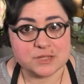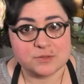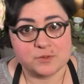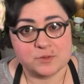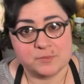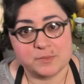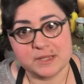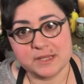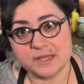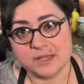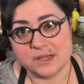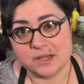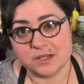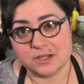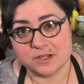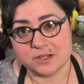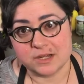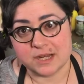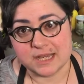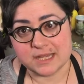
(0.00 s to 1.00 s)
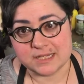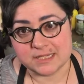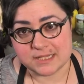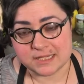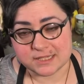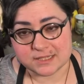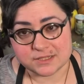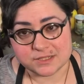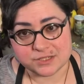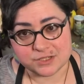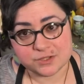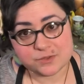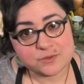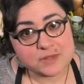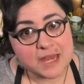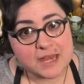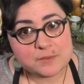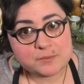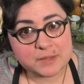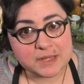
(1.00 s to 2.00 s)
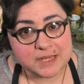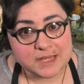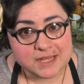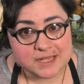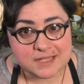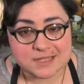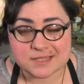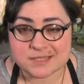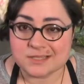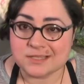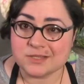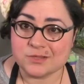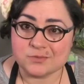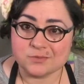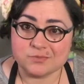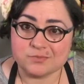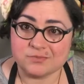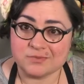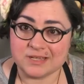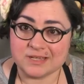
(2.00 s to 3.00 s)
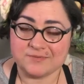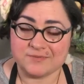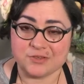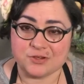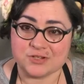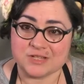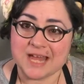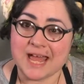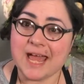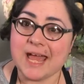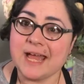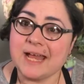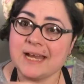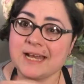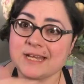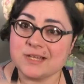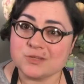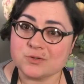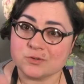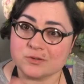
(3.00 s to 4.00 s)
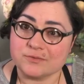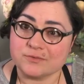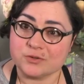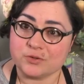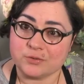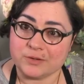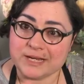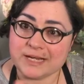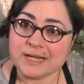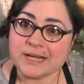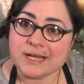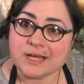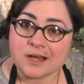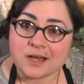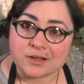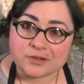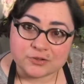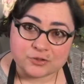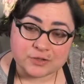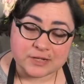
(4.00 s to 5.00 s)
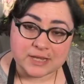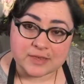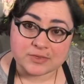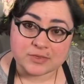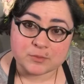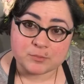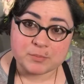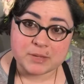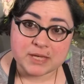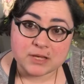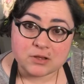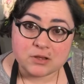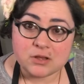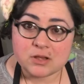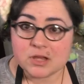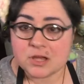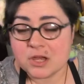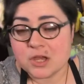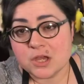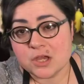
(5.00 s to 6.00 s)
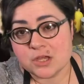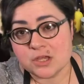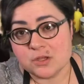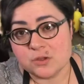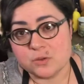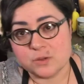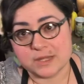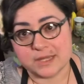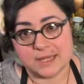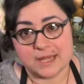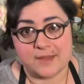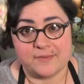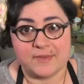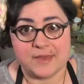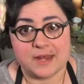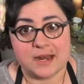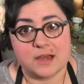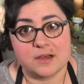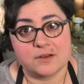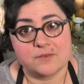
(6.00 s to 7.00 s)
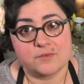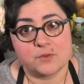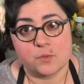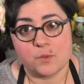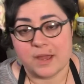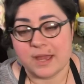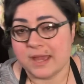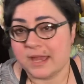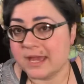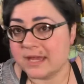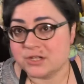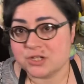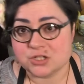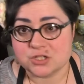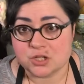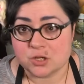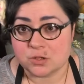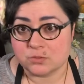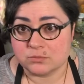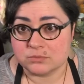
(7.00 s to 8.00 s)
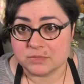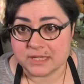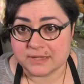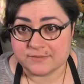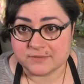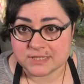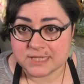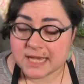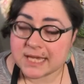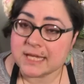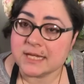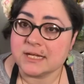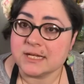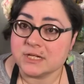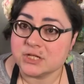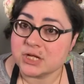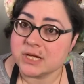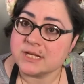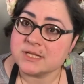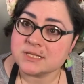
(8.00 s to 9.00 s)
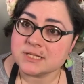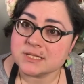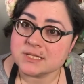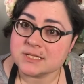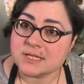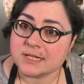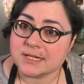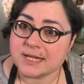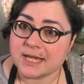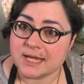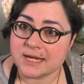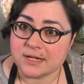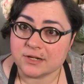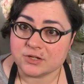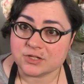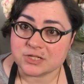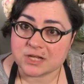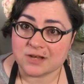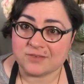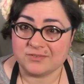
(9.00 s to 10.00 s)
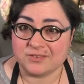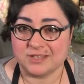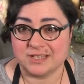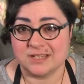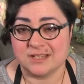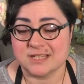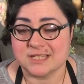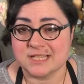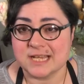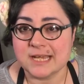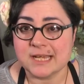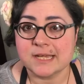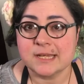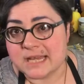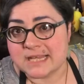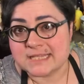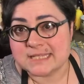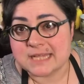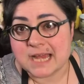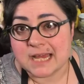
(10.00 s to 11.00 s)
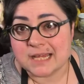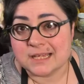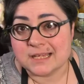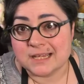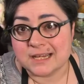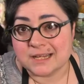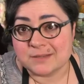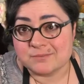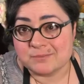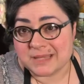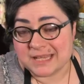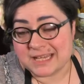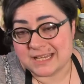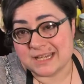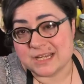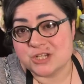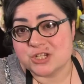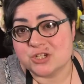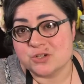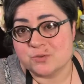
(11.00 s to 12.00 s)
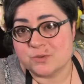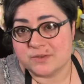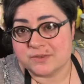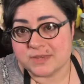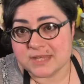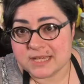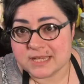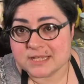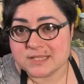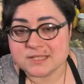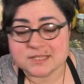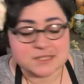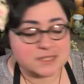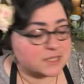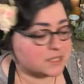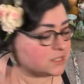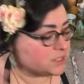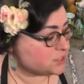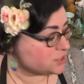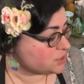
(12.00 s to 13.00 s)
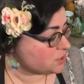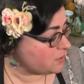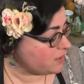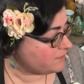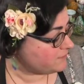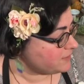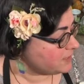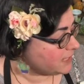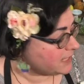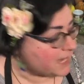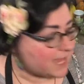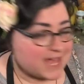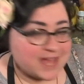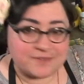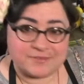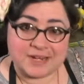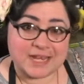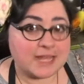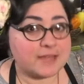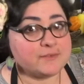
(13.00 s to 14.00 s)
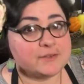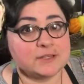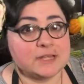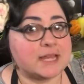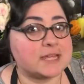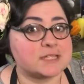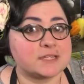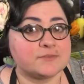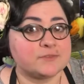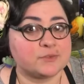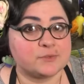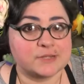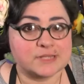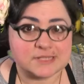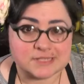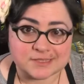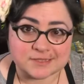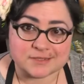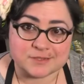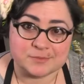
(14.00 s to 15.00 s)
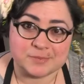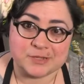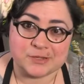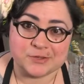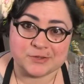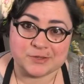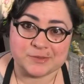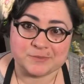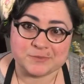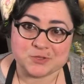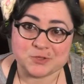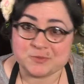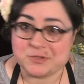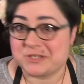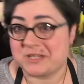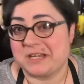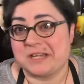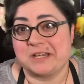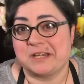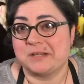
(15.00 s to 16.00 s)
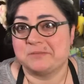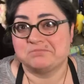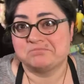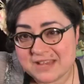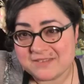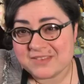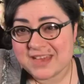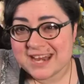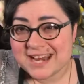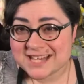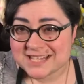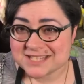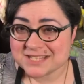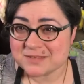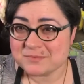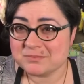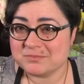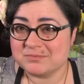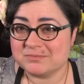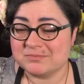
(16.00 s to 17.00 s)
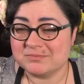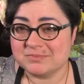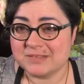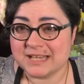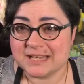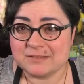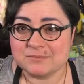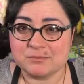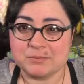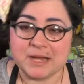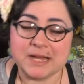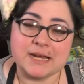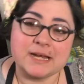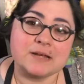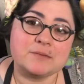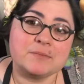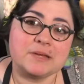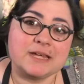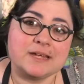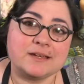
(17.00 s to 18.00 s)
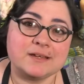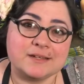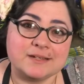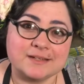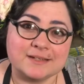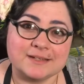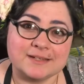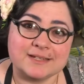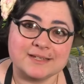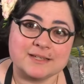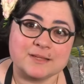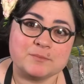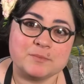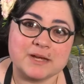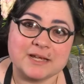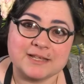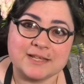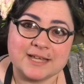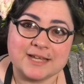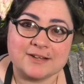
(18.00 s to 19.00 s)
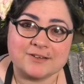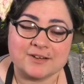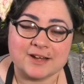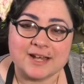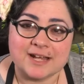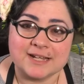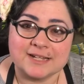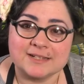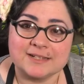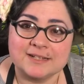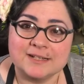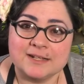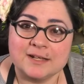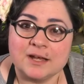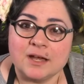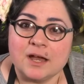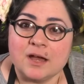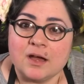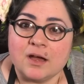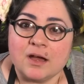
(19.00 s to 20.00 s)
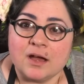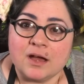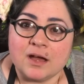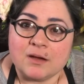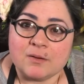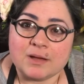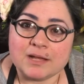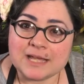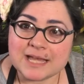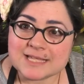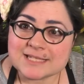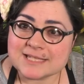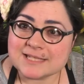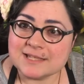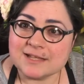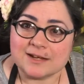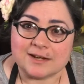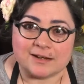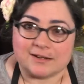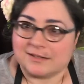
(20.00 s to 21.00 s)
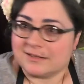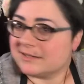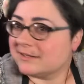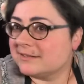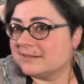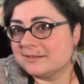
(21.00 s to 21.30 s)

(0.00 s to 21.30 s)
it would be a good idea to do that because you, if there's any sort of greening underneath the peel, you can get that out of the way and just don't even take any chances on getting yourself a little sick. That's not gonna be an issue with these. So I feel like I have even less of a reason to peel them, so I'm just not gonna. If that ends up like biting me uh, in the butt later on, well, lesson learned.